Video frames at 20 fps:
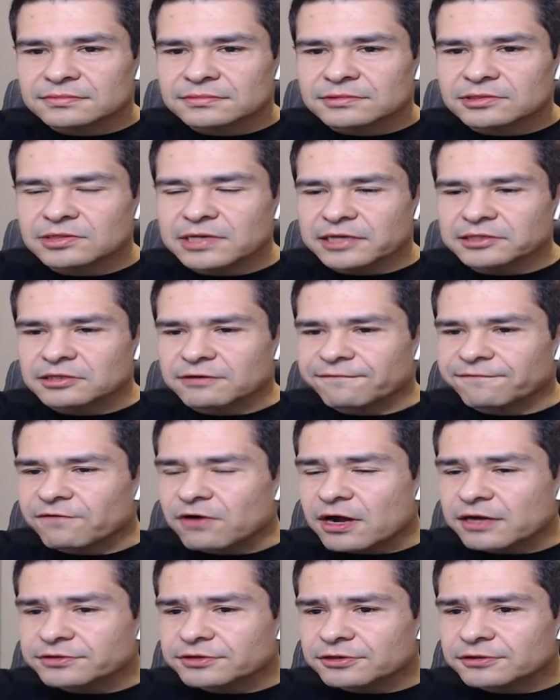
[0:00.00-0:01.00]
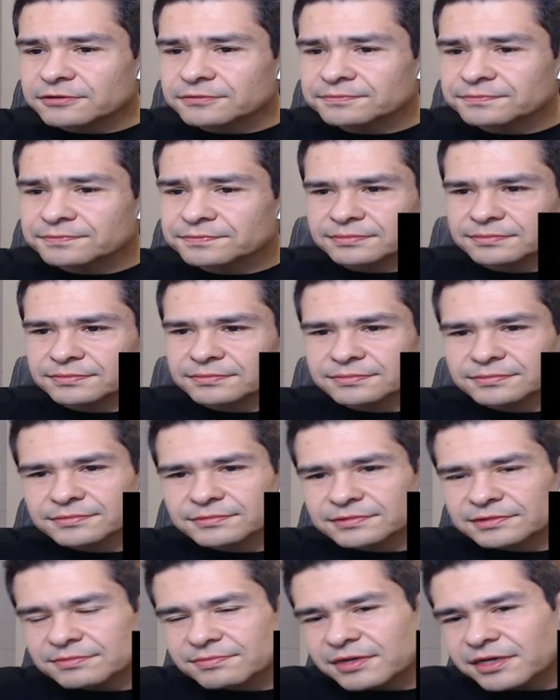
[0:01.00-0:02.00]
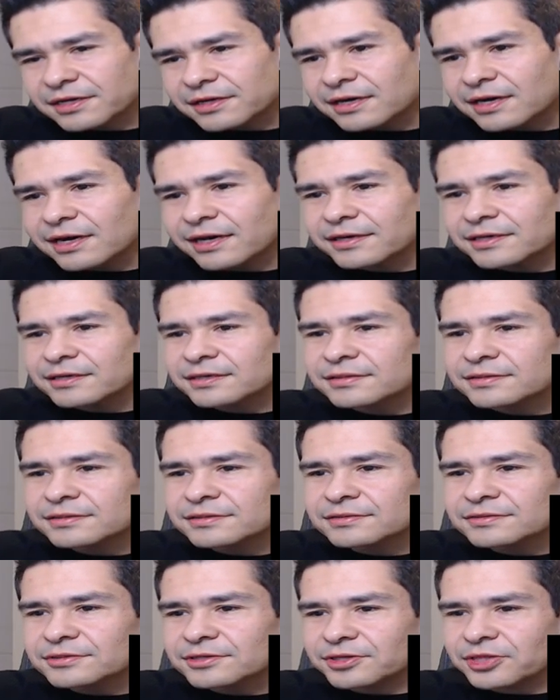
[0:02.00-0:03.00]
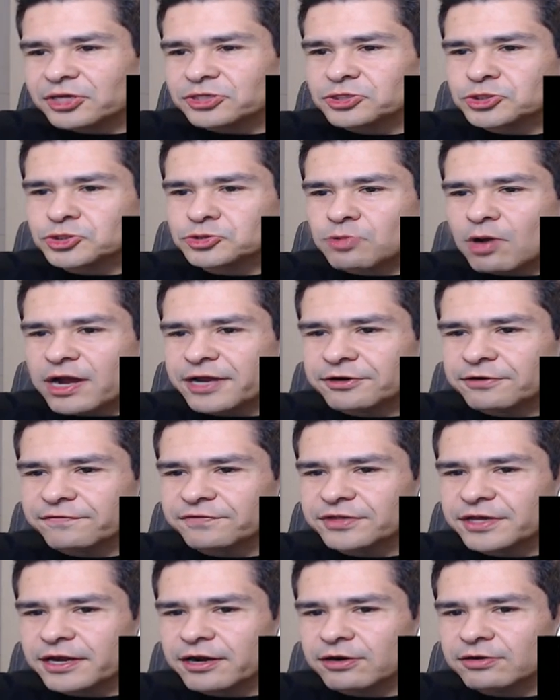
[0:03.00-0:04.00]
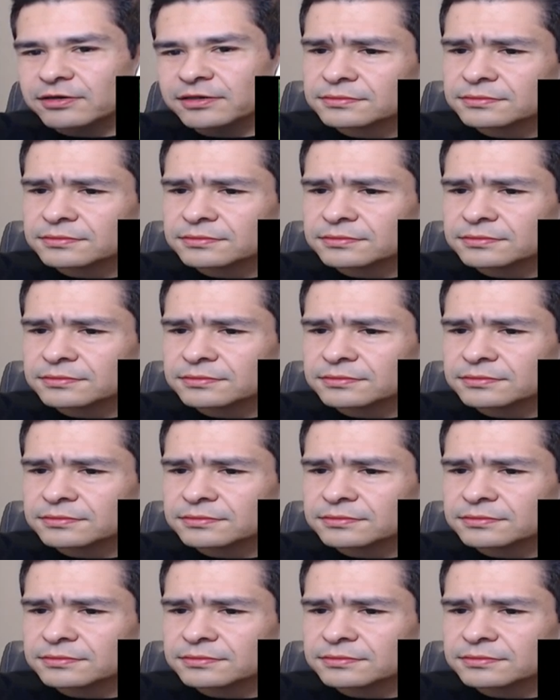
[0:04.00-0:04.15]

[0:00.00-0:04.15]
So that's their father. Oh my god. Look at that shrine over there.